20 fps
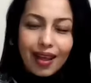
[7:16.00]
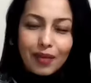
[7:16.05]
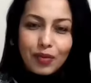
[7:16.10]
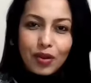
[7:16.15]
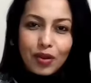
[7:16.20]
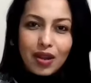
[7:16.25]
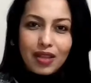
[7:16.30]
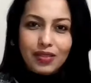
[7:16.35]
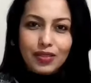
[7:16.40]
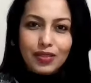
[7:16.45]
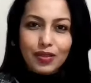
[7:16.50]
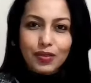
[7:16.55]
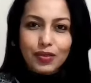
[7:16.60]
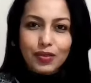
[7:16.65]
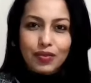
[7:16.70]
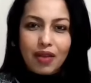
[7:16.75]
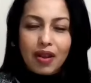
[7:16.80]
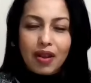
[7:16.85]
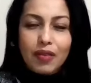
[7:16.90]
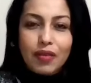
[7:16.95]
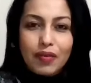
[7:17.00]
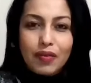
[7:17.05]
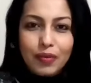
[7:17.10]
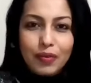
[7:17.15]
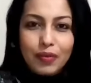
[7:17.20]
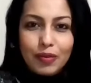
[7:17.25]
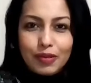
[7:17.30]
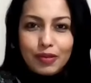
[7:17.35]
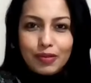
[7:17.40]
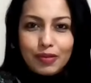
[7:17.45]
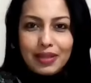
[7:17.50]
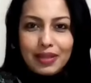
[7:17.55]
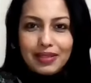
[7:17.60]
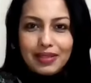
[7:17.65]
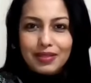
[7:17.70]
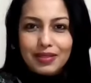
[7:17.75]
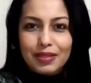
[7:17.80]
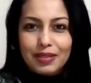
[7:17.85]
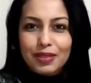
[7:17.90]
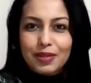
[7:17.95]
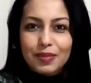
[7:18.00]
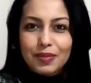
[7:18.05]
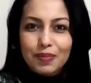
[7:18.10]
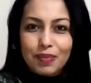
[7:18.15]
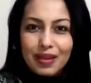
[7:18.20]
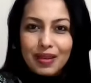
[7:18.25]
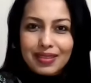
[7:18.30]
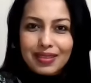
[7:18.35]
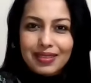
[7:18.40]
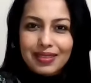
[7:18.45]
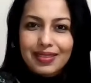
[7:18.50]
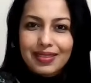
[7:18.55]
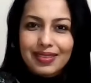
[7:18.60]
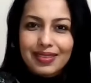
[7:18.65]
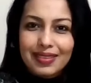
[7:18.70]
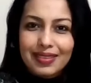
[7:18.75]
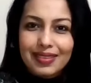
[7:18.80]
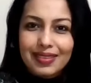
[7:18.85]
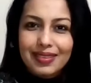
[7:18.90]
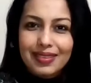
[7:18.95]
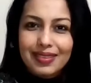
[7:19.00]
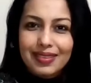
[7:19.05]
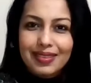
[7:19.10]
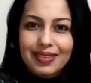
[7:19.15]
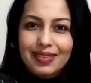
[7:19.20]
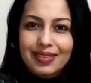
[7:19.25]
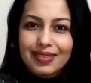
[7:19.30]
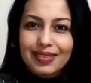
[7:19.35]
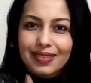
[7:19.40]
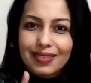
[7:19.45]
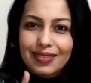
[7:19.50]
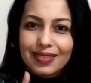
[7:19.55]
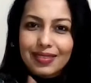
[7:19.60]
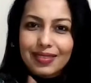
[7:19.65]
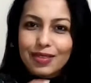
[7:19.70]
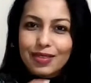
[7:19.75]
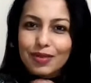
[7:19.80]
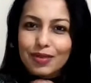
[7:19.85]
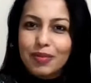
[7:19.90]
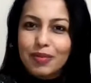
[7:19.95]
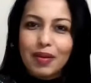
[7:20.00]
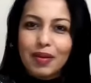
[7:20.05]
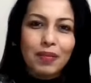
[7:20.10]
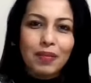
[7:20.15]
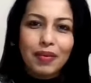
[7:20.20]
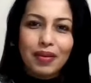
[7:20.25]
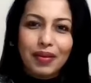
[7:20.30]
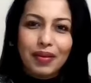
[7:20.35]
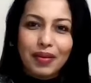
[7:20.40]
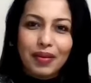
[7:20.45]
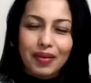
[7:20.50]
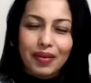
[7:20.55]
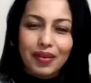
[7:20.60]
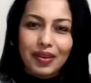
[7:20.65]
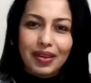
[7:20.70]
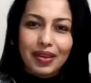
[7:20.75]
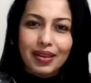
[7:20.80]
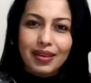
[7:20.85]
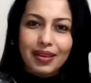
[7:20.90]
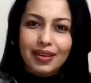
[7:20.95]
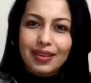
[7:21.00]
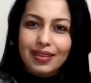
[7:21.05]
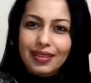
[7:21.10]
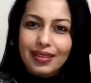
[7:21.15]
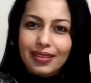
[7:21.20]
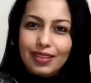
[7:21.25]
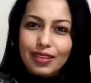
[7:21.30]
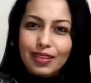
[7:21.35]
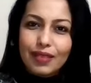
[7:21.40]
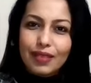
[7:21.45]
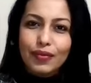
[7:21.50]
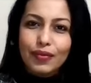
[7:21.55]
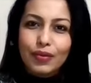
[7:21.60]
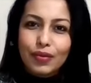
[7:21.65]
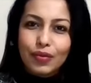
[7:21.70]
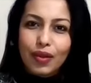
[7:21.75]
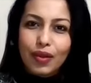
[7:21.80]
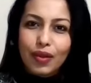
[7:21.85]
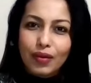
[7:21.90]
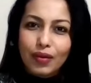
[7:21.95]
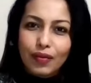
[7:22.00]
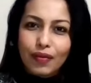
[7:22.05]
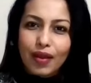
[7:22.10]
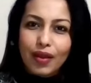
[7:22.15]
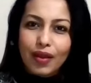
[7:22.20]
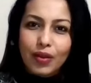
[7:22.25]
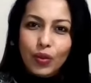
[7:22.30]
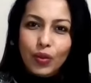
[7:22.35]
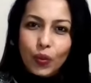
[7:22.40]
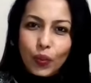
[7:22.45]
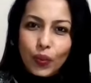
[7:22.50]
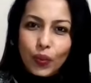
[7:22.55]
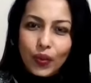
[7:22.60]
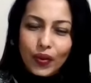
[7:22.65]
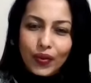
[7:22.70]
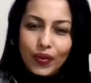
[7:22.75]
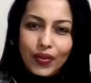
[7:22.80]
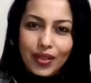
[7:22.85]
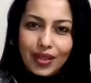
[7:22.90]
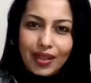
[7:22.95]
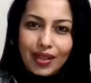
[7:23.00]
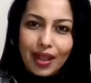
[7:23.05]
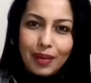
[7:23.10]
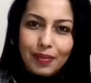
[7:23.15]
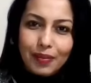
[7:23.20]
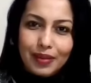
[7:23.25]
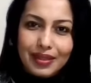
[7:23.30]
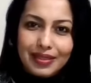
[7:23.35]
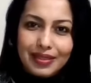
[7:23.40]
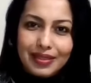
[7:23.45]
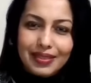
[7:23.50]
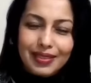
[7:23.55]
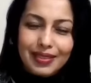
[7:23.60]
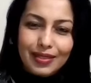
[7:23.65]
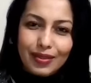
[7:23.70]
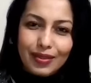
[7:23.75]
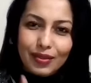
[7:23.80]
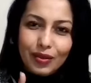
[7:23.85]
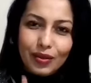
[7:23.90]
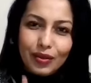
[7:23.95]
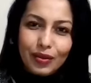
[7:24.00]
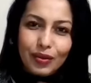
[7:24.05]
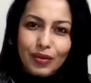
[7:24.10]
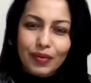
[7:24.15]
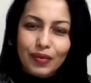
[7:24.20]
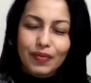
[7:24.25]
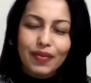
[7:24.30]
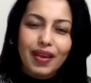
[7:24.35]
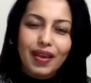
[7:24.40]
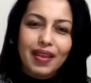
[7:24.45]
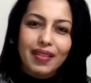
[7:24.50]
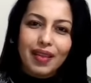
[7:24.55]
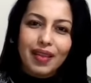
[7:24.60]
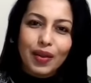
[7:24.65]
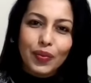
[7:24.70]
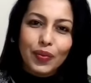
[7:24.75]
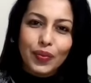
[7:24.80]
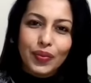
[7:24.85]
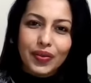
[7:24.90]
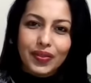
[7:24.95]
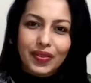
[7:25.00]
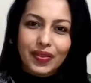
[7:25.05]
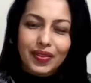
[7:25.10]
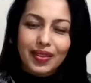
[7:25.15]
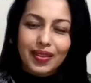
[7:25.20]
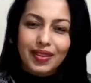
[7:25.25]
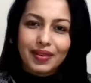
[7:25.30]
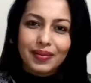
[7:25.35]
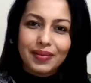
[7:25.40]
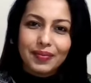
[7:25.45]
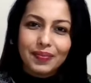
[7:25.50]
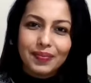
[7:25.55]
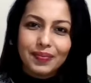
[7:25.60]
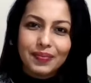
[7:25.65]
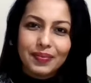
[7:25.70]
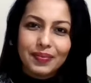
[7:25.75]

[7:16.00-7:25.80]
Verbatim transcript: I'm not asking you to run away from those places, but just remember that if you're trying to find your worth in that place, you're not going to find that worth there.